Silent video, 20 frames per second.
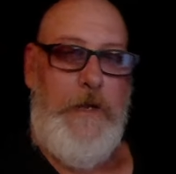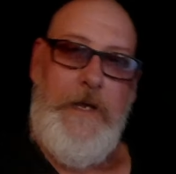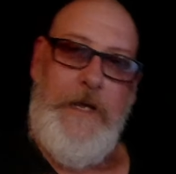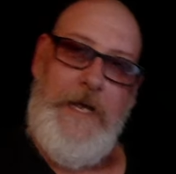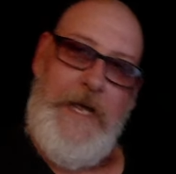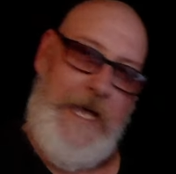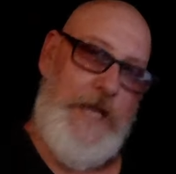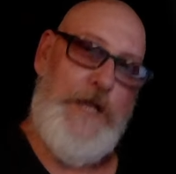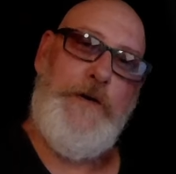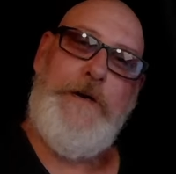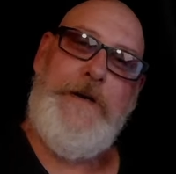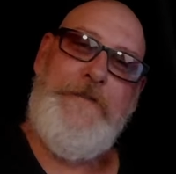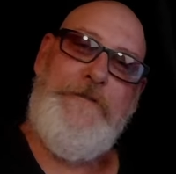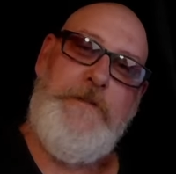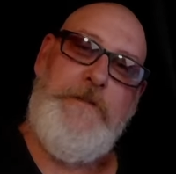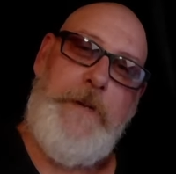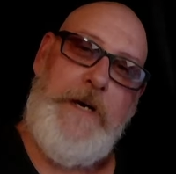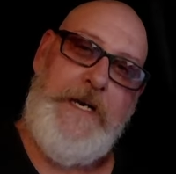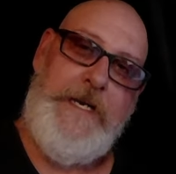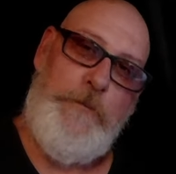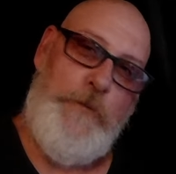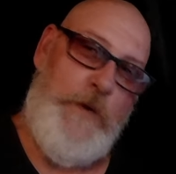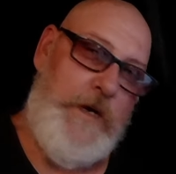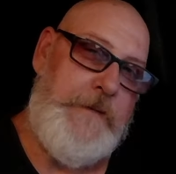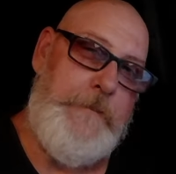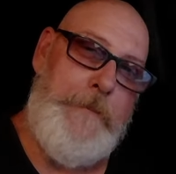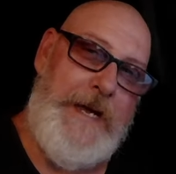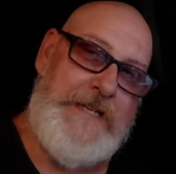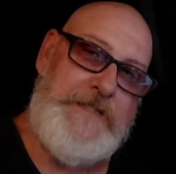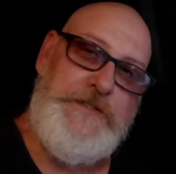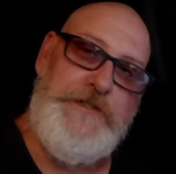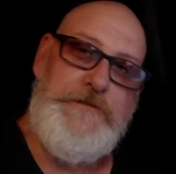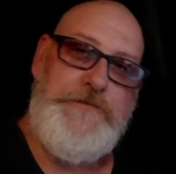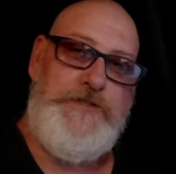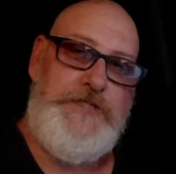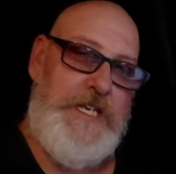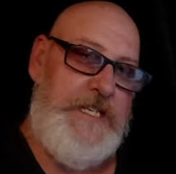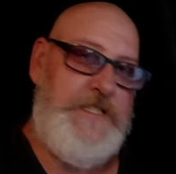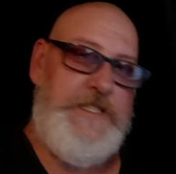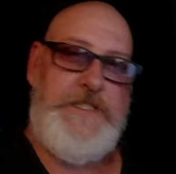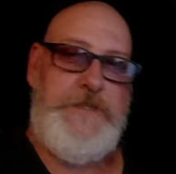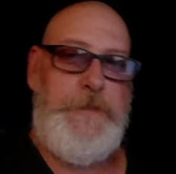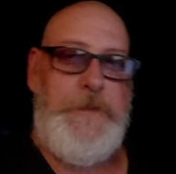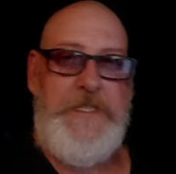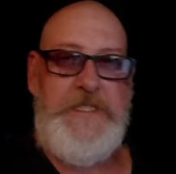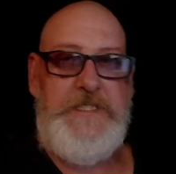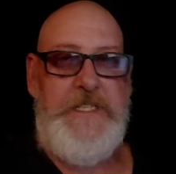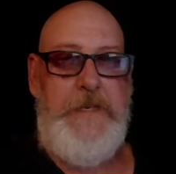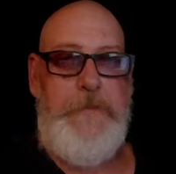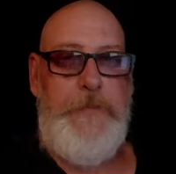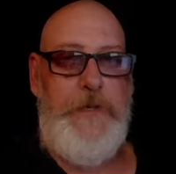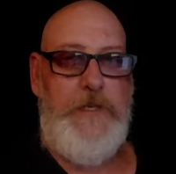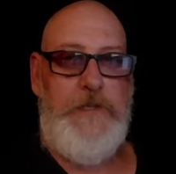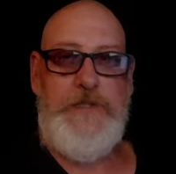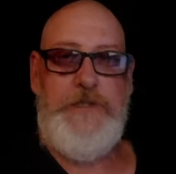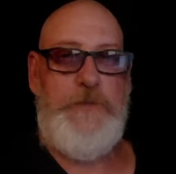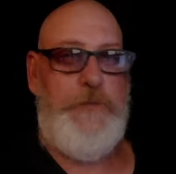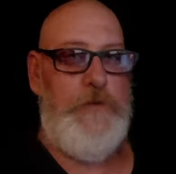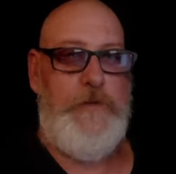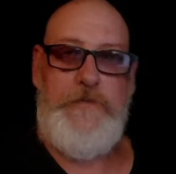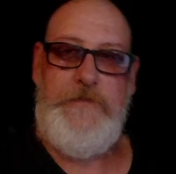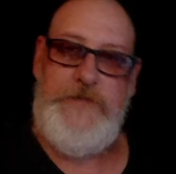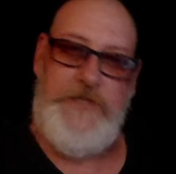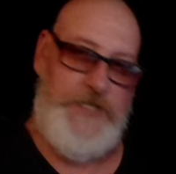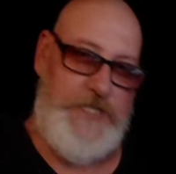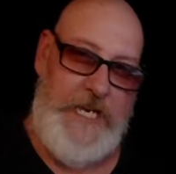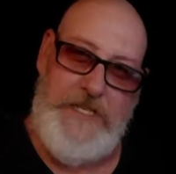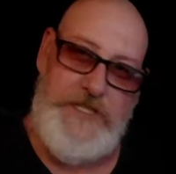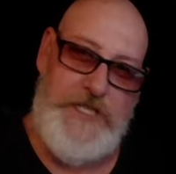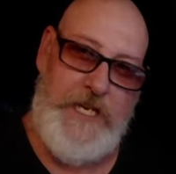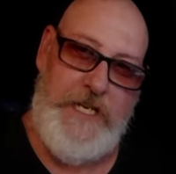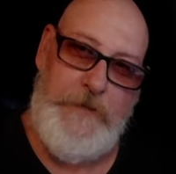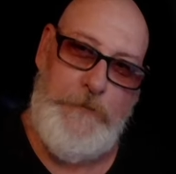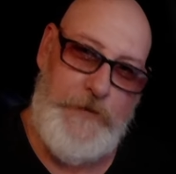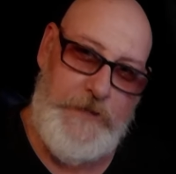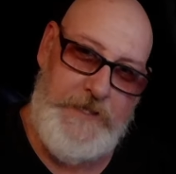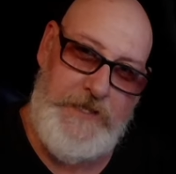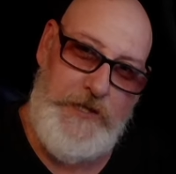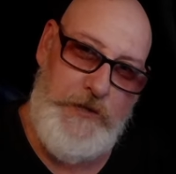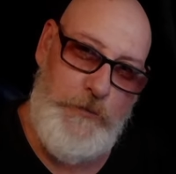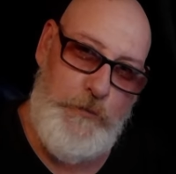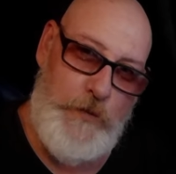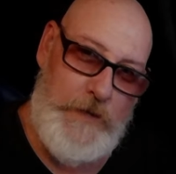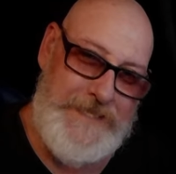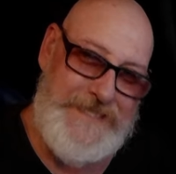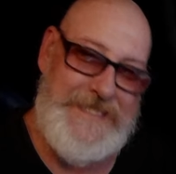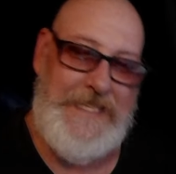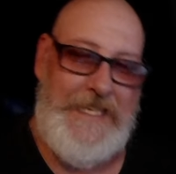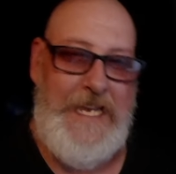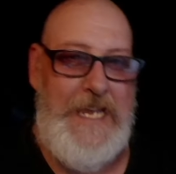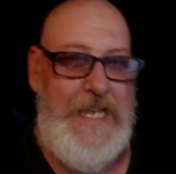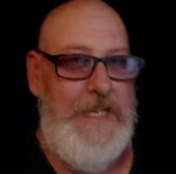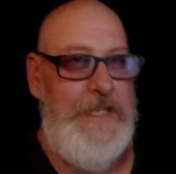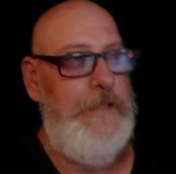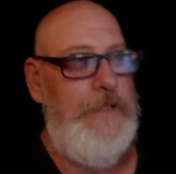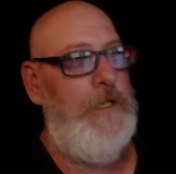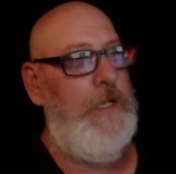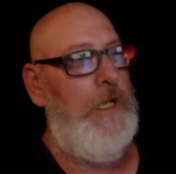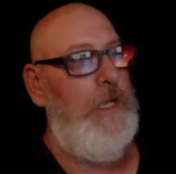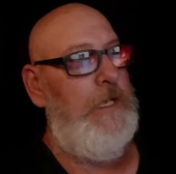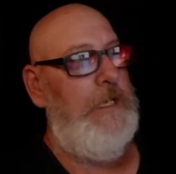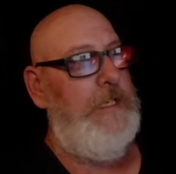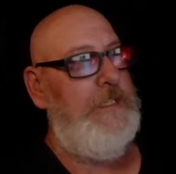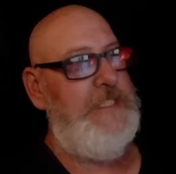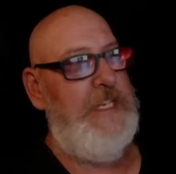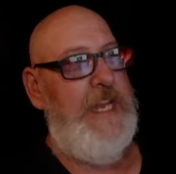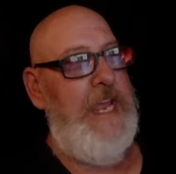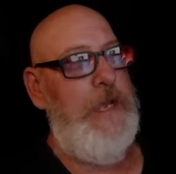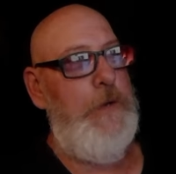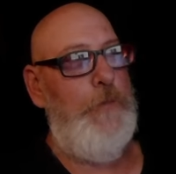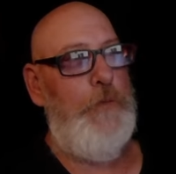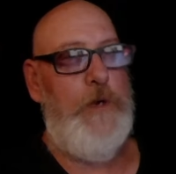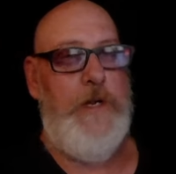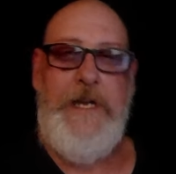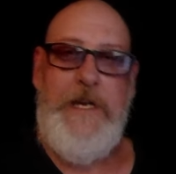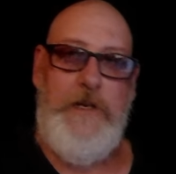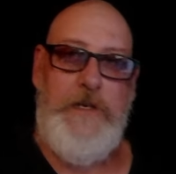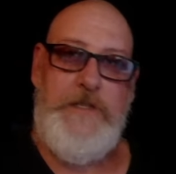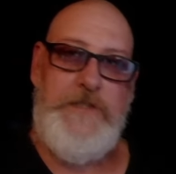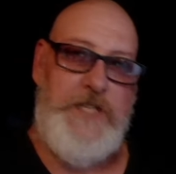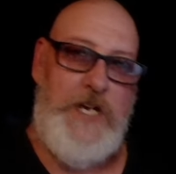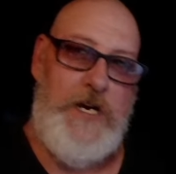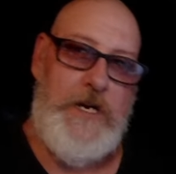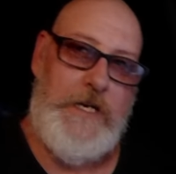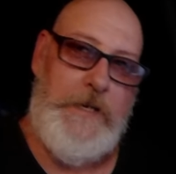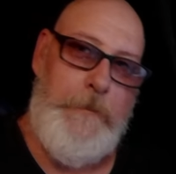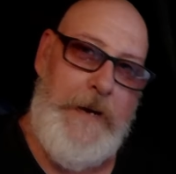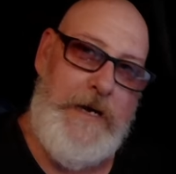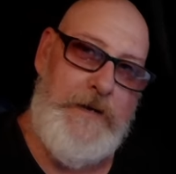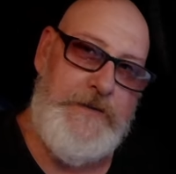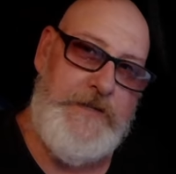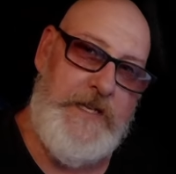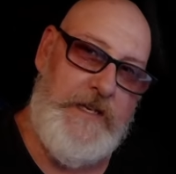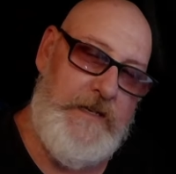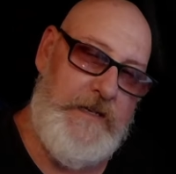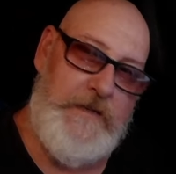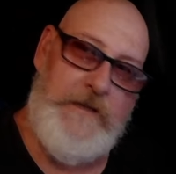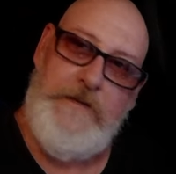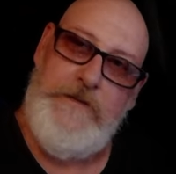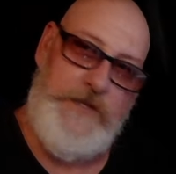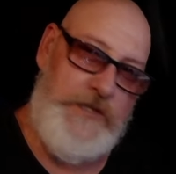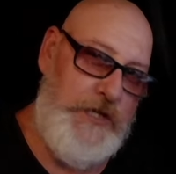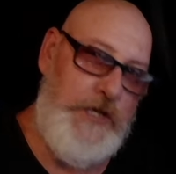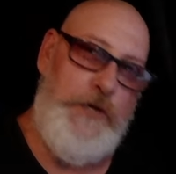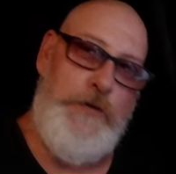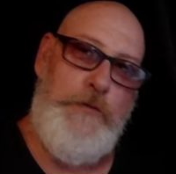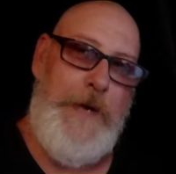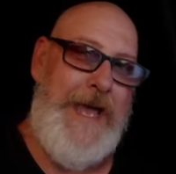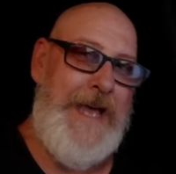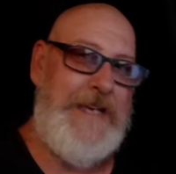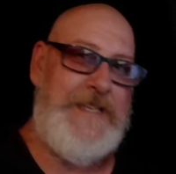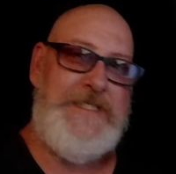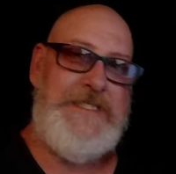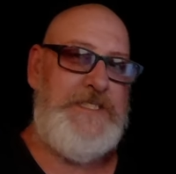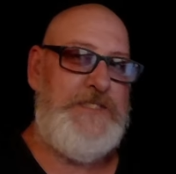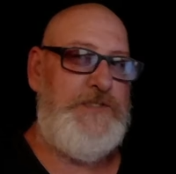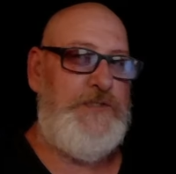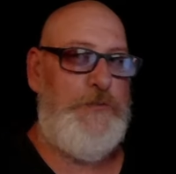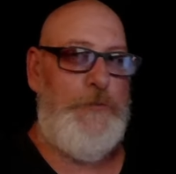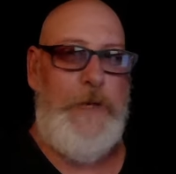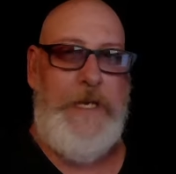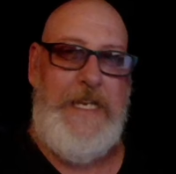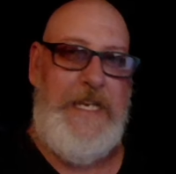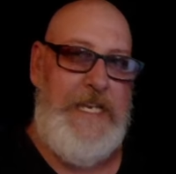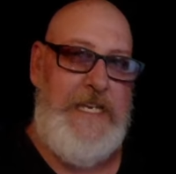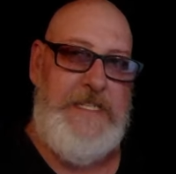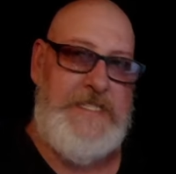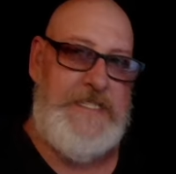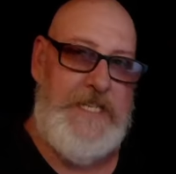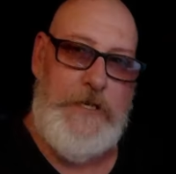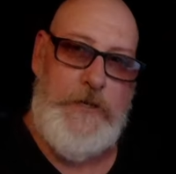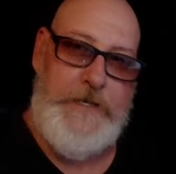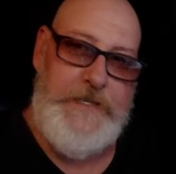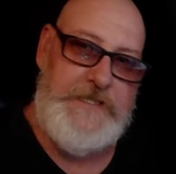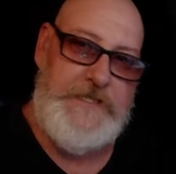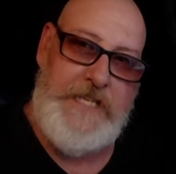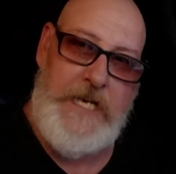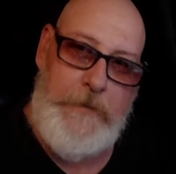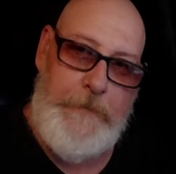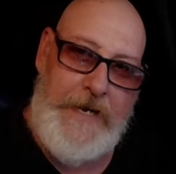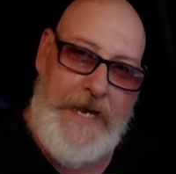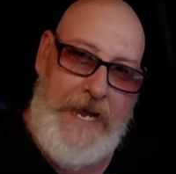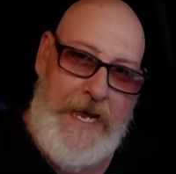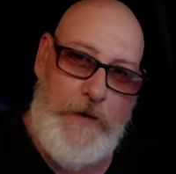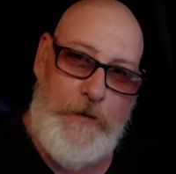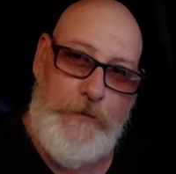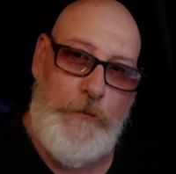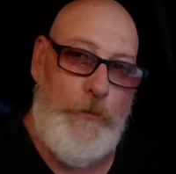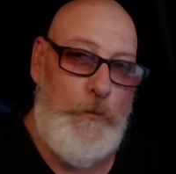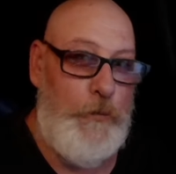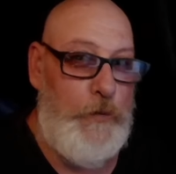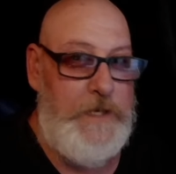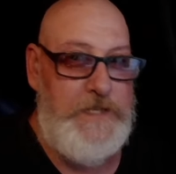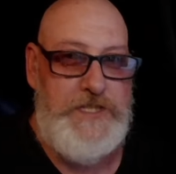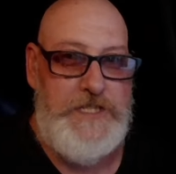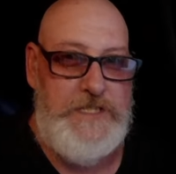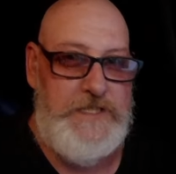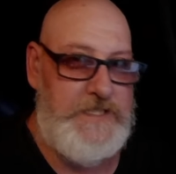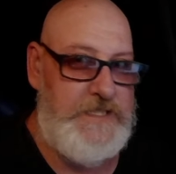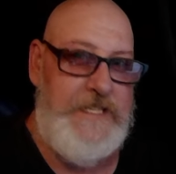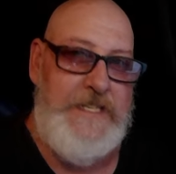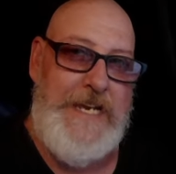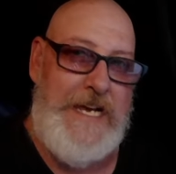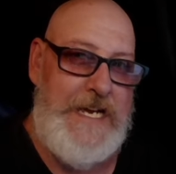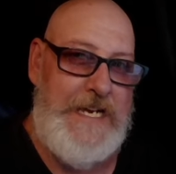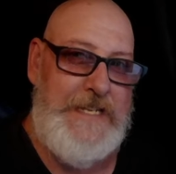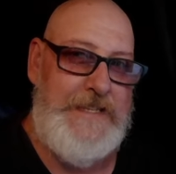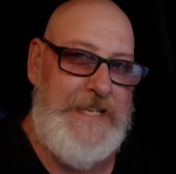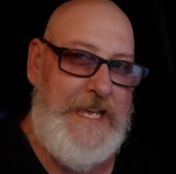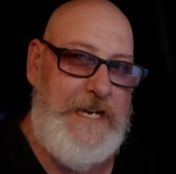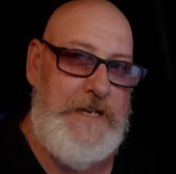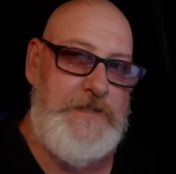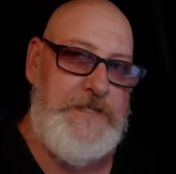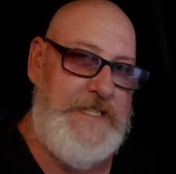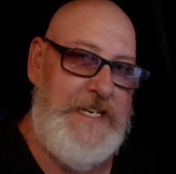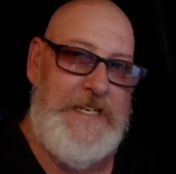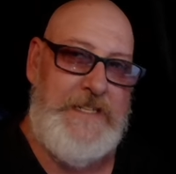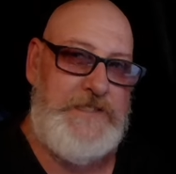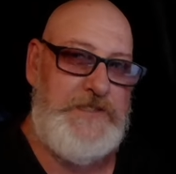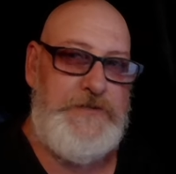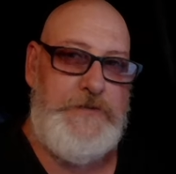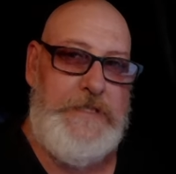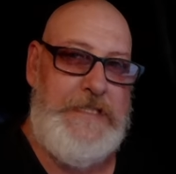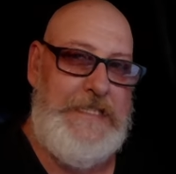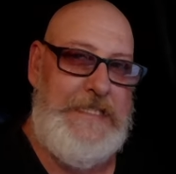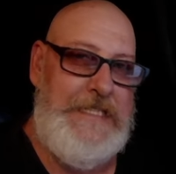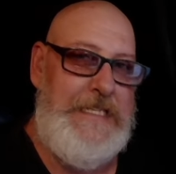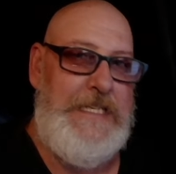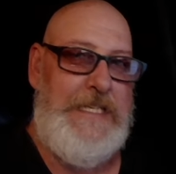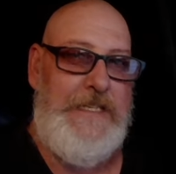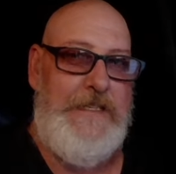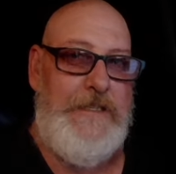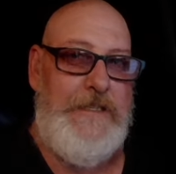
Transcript: Hello everybody, welcome back to JJ's PC Builds. We're JJ with you once again. Today we're here to talk about the new X3D series coming out, which is the 9000X3D,